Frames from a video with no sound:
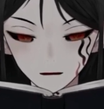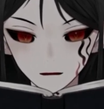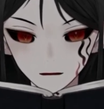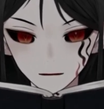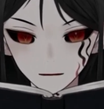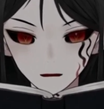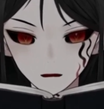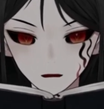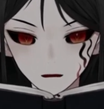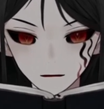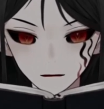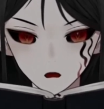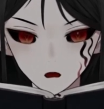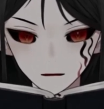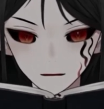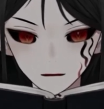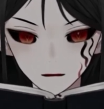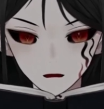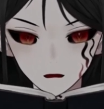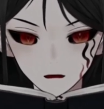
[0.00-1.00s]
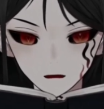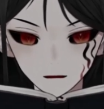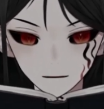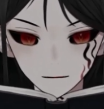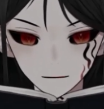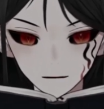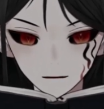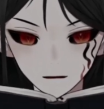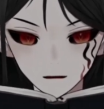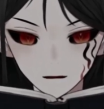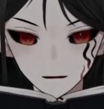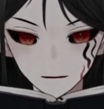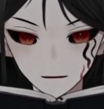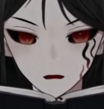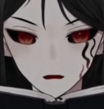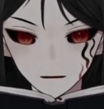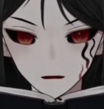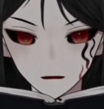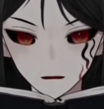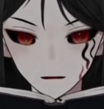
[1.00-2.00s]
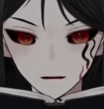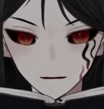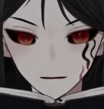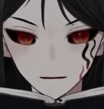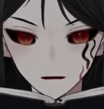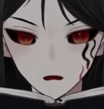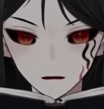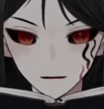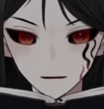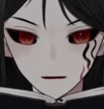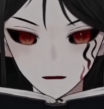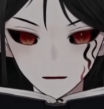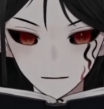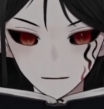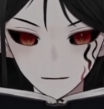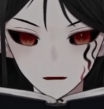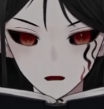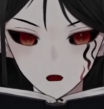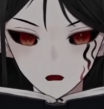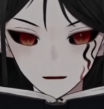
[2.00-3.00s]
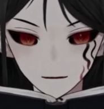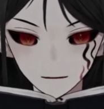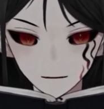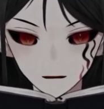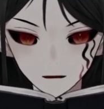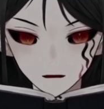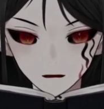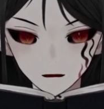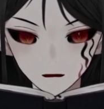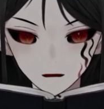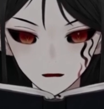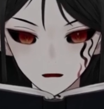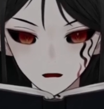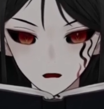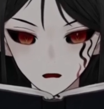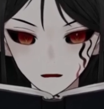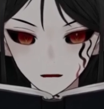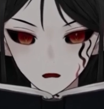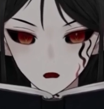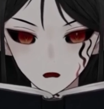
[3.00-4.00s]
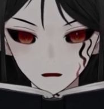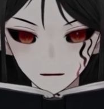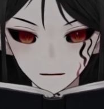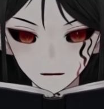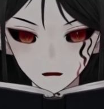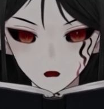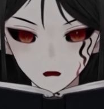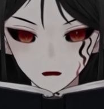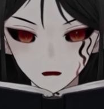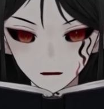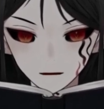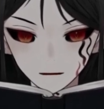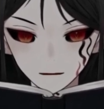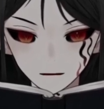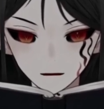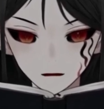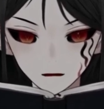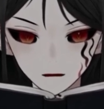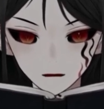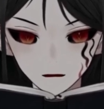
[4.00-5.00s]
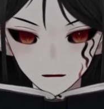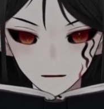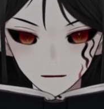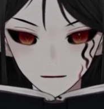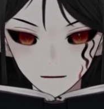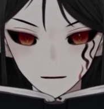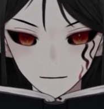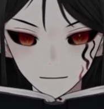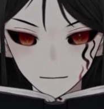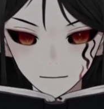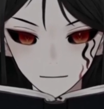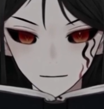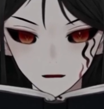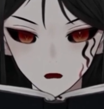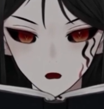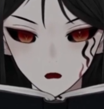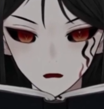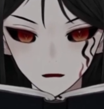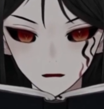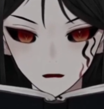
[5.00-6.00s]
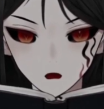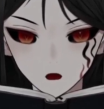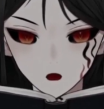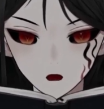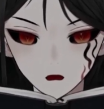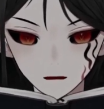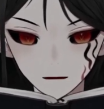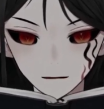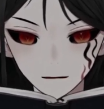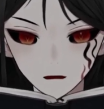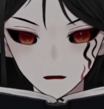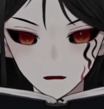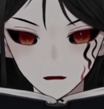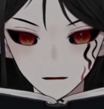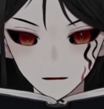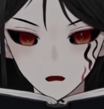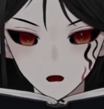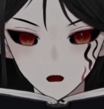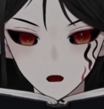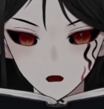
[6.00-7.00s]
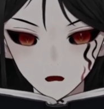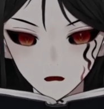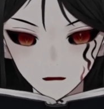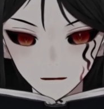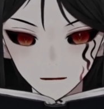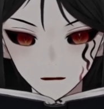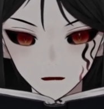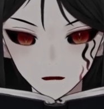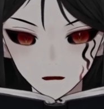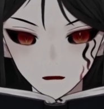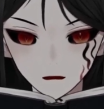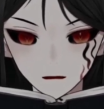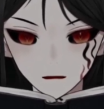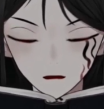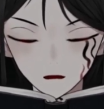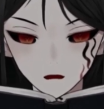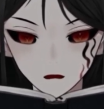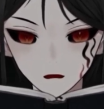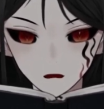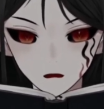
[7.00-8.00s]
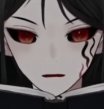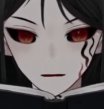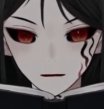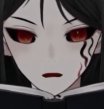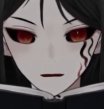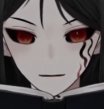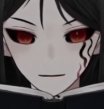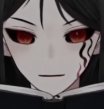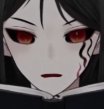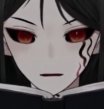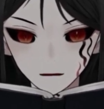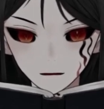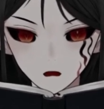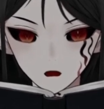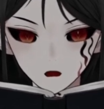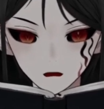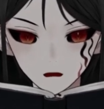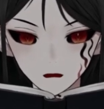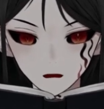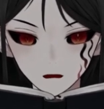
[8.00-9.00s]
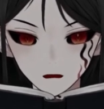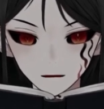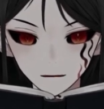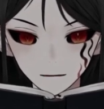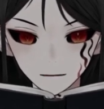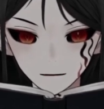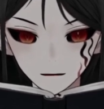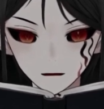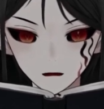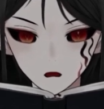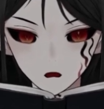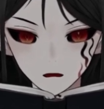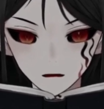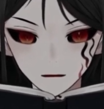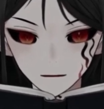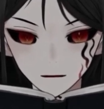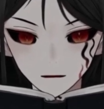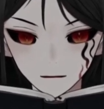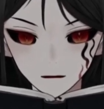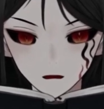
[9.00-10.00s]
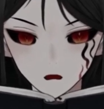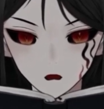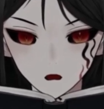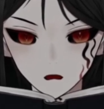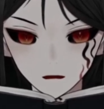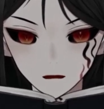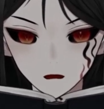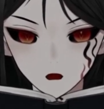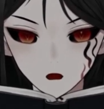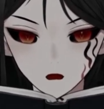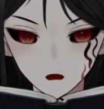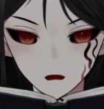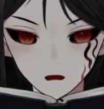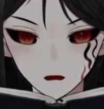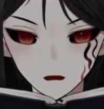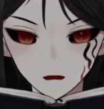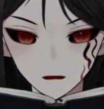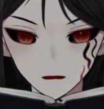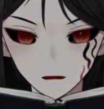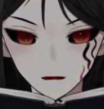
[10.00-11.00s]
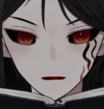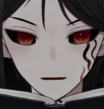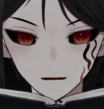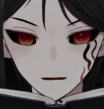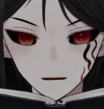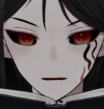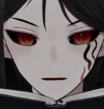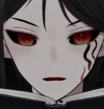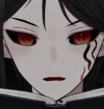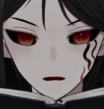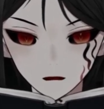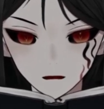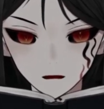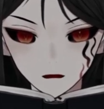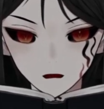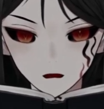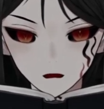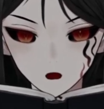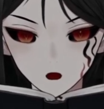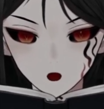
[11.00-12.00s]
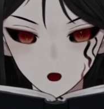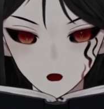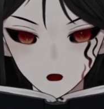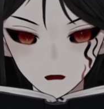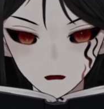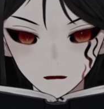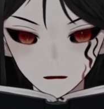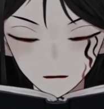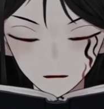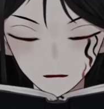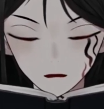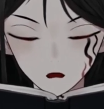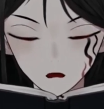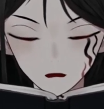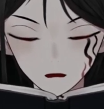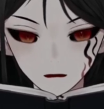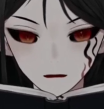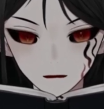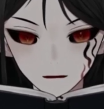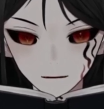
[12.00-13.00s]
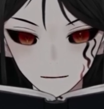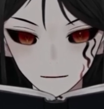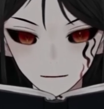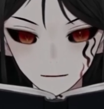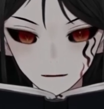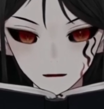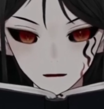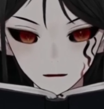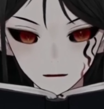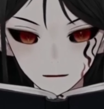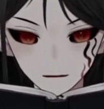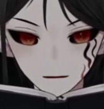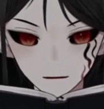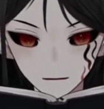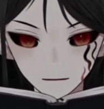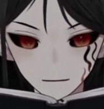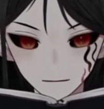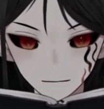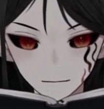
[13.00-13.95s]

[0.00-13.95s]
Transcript: They grounded him for the summer, told him that he might manage to earn some time back for good behavior, but forbade him to go to the arcade until he could get a handle on his addiction.